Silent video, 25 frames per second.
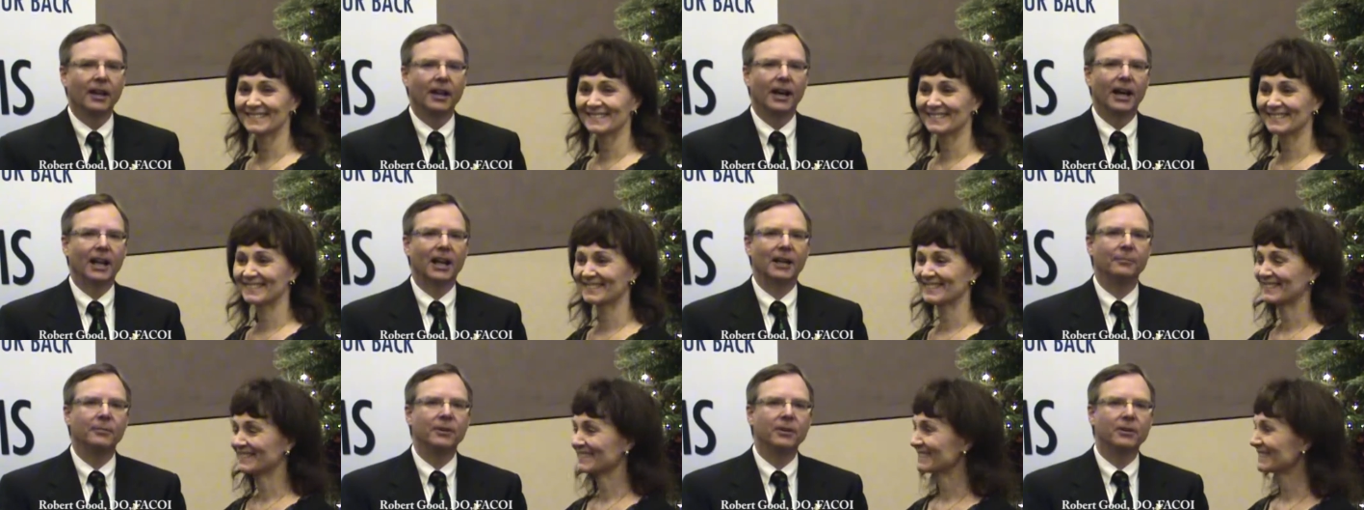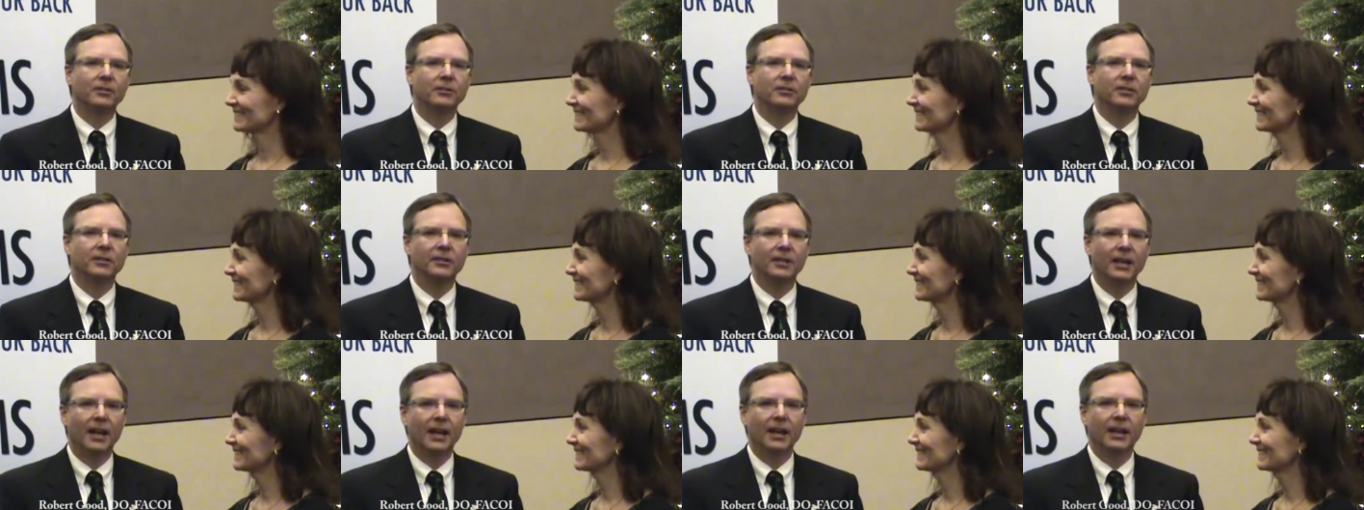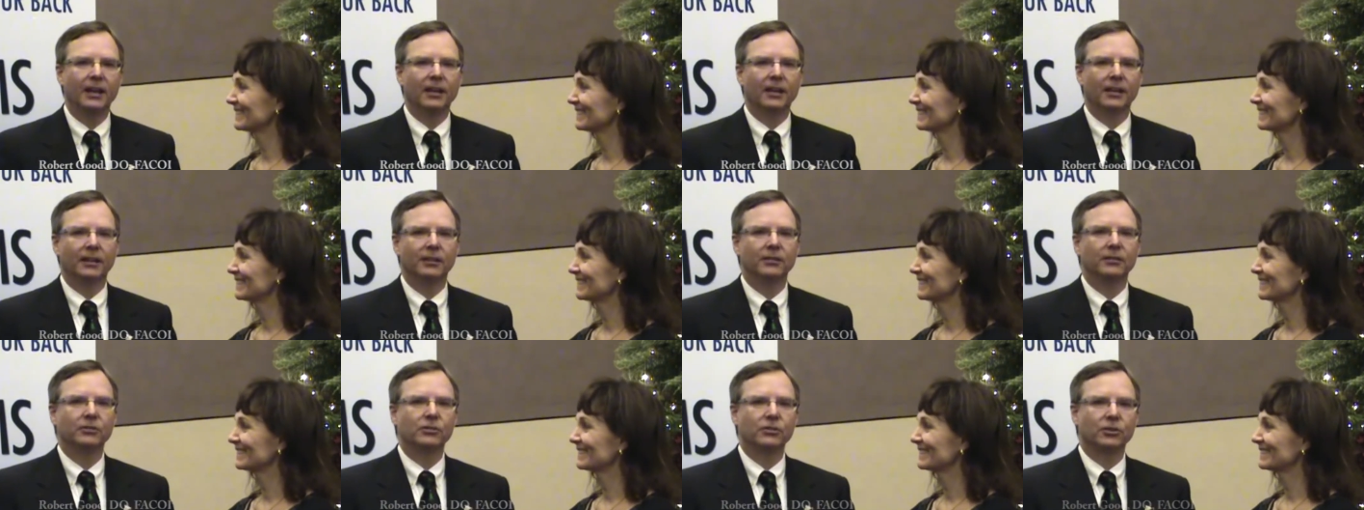Speaker 1: and I'm here
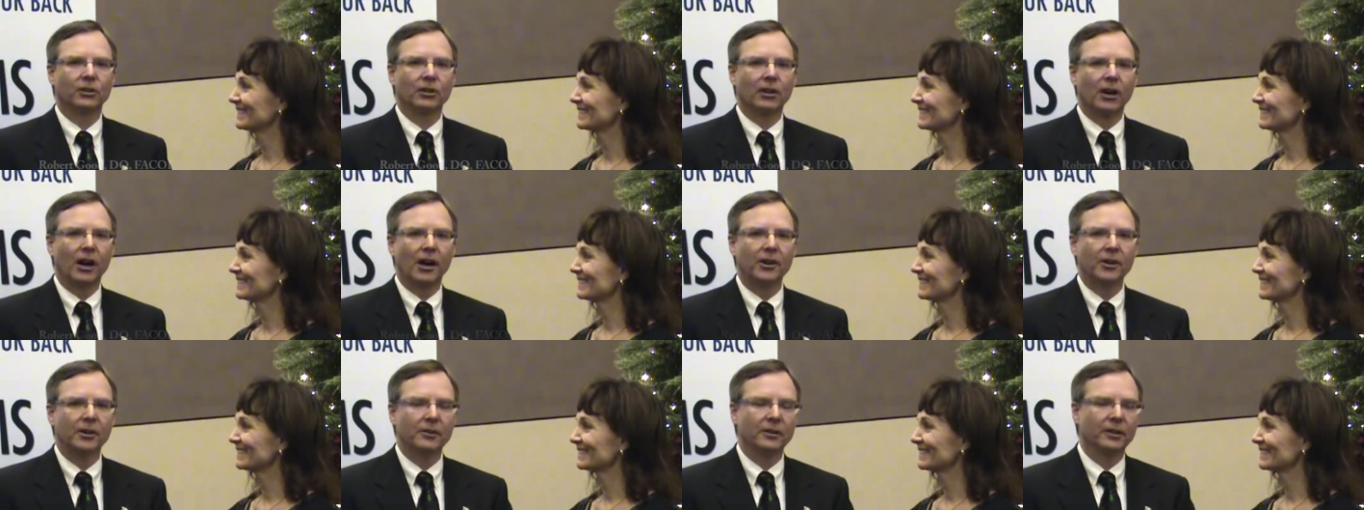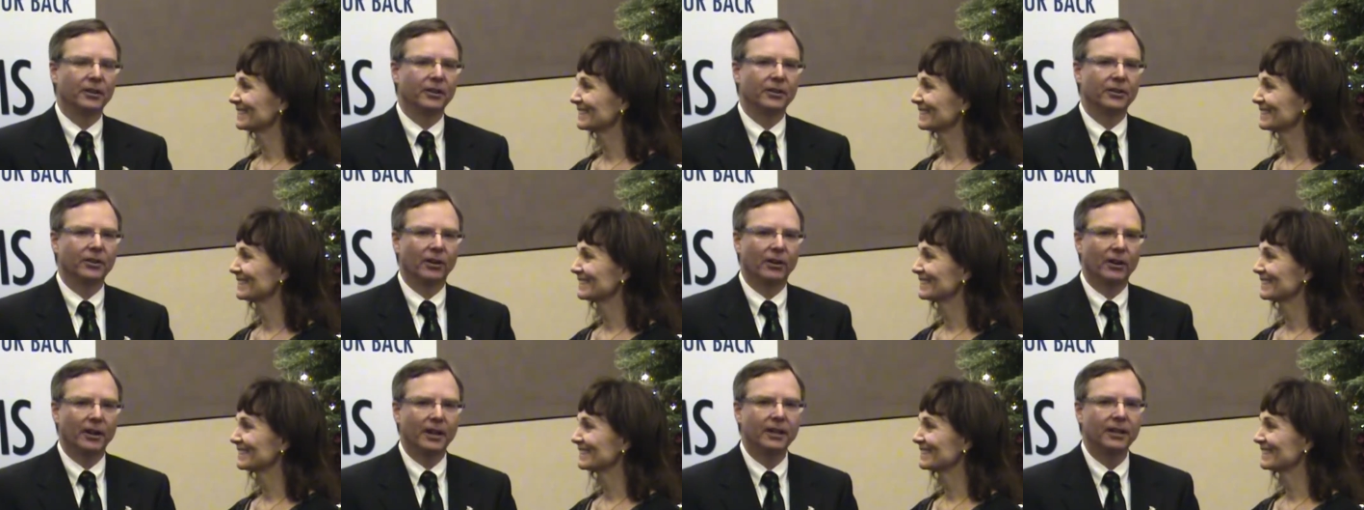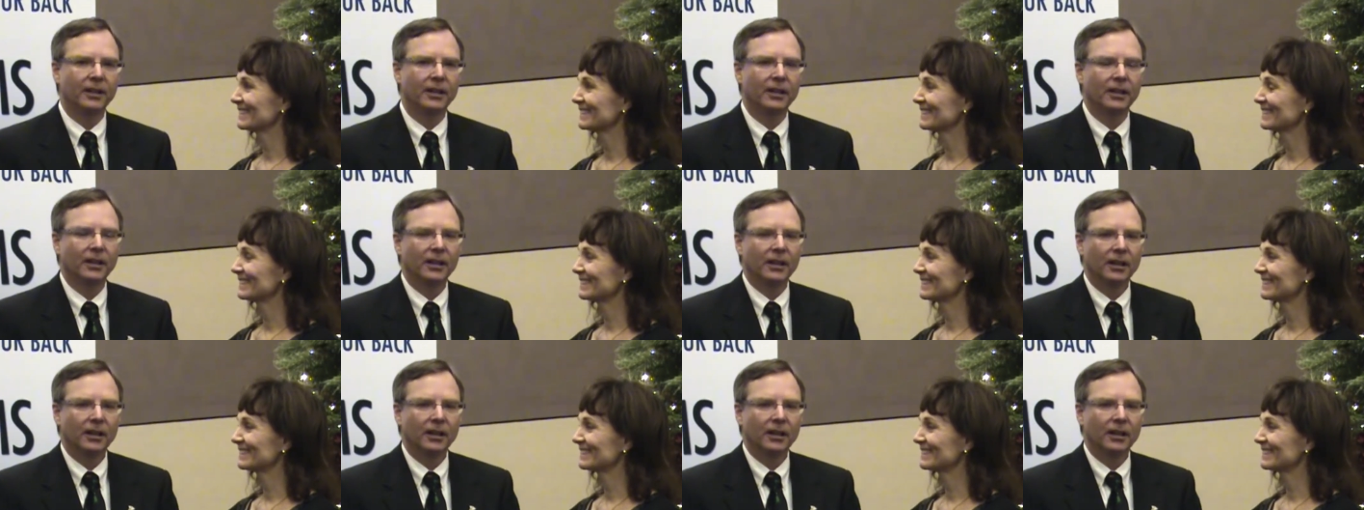today in Chicago, Illinois,